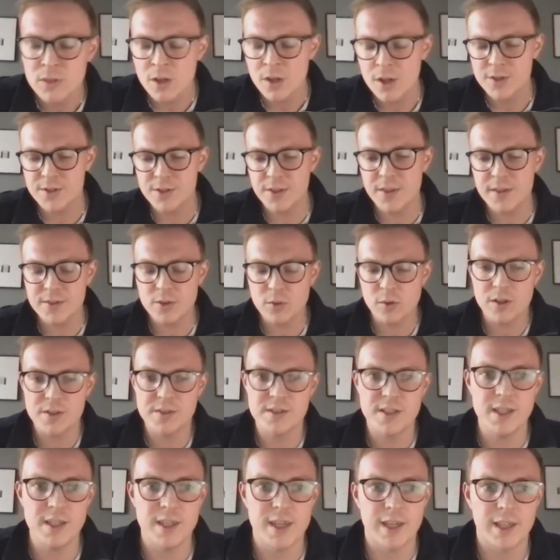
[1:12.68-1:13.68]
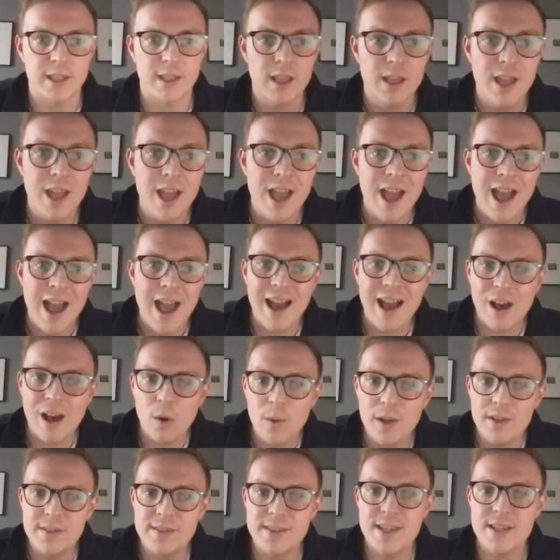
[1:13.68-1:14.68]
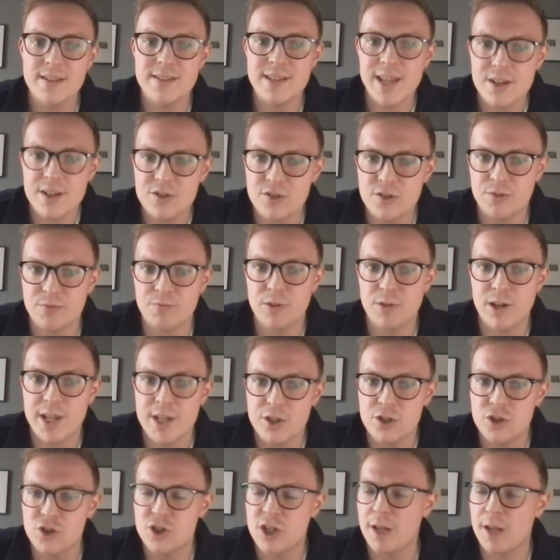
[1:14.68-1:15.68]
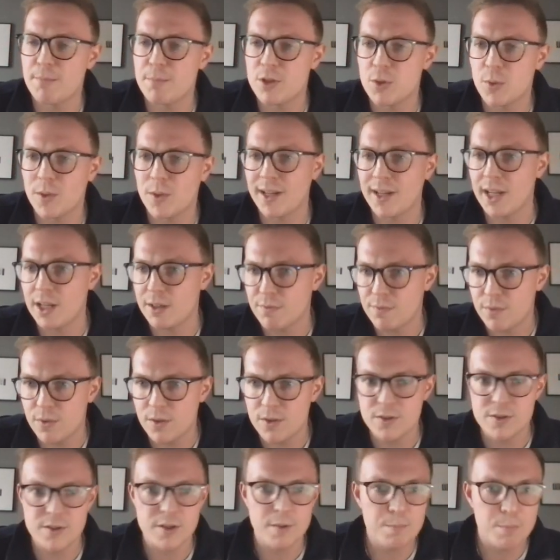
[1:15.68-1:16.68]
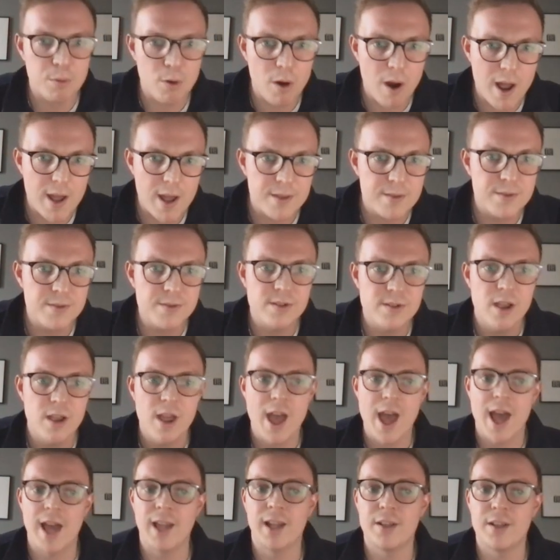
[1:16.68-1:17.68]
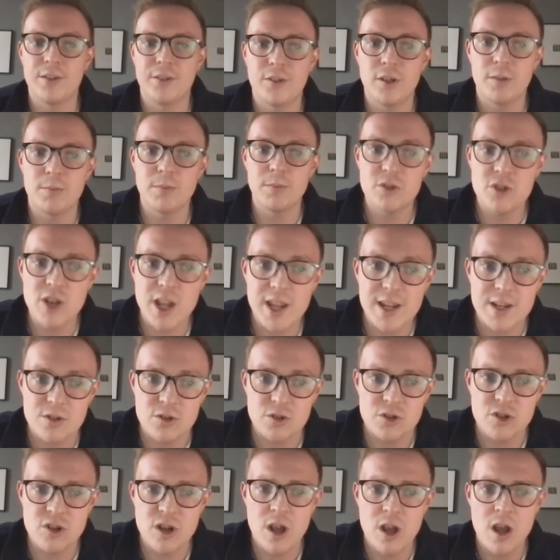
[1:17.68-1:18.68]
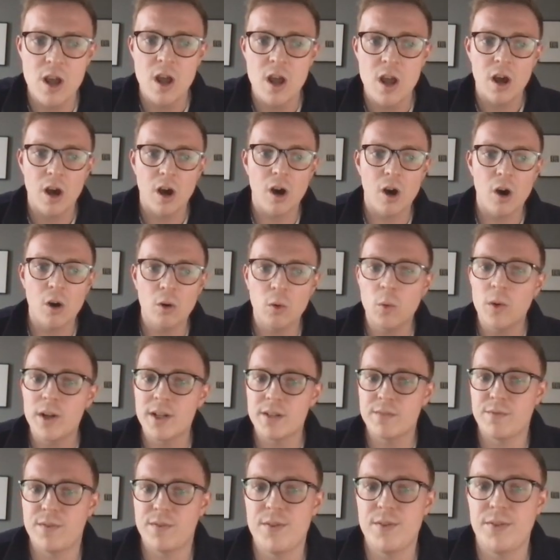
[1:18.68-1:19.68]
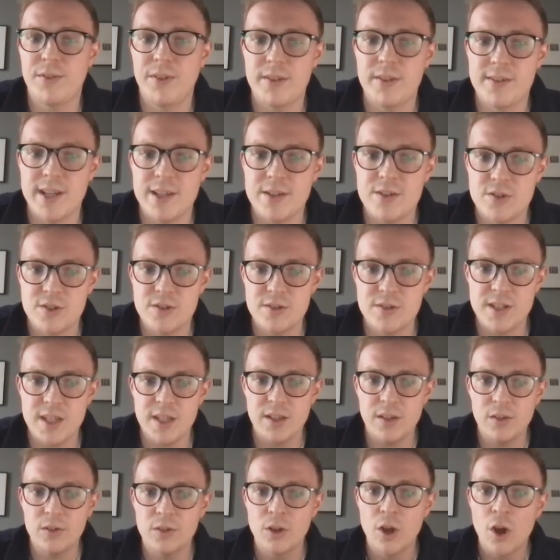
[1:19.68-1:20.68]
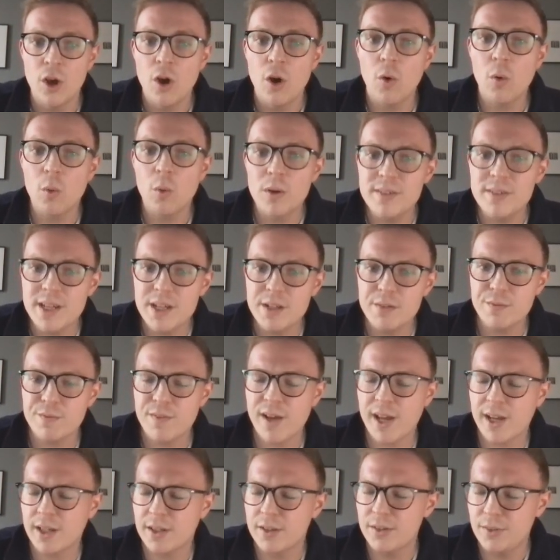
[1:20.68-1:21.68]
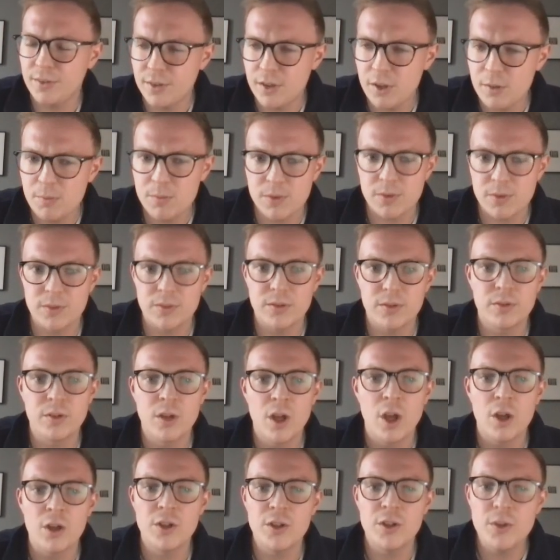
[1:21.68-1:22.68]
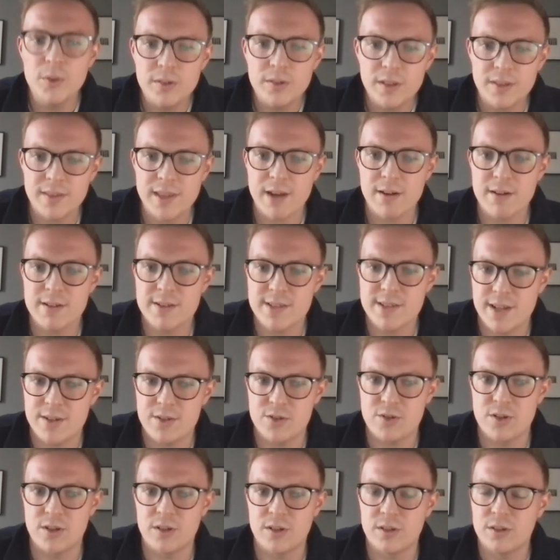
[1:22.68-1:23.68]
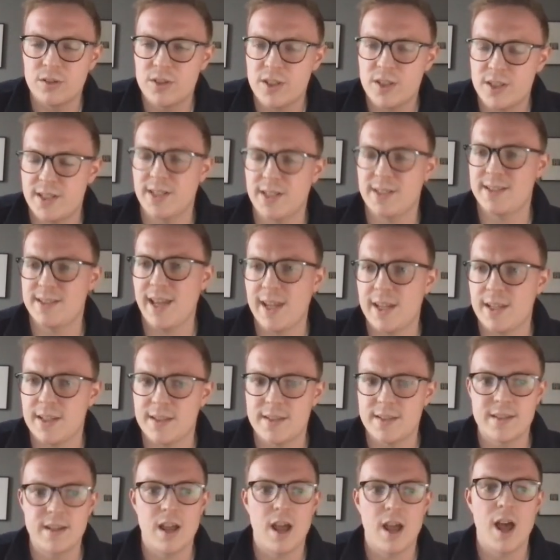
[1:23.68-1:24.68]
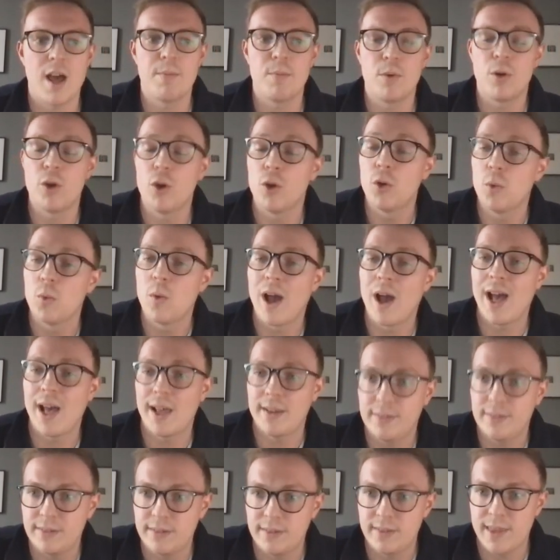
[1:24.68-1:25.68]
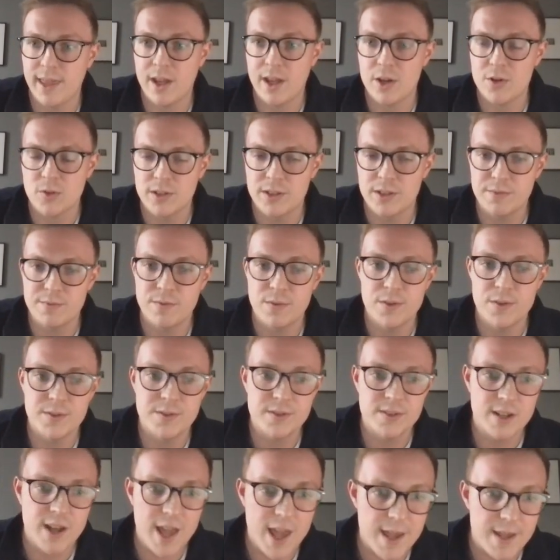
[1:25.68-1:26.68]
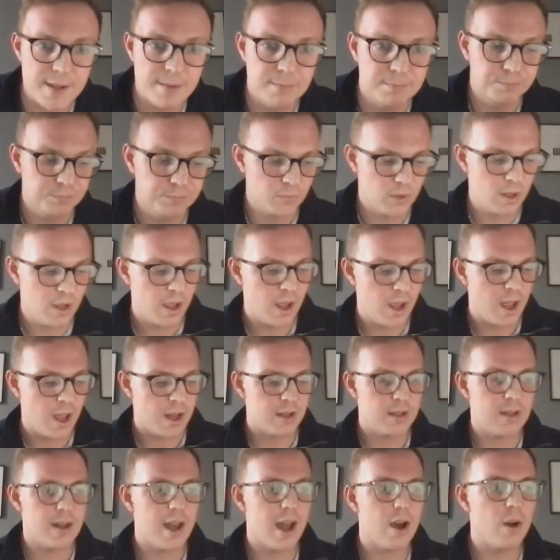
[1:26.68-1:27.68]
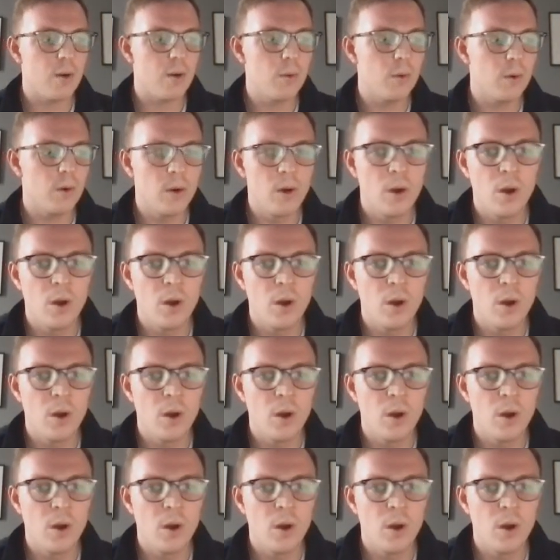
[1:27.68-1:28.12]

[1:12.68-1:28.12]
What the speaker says: So this got us thinking, how has the attention relationship between influencer brands and consumers changed? Are all influencers attention seekers, or is it in fact consumers using their attention to dictate who has the actual influence today? Now,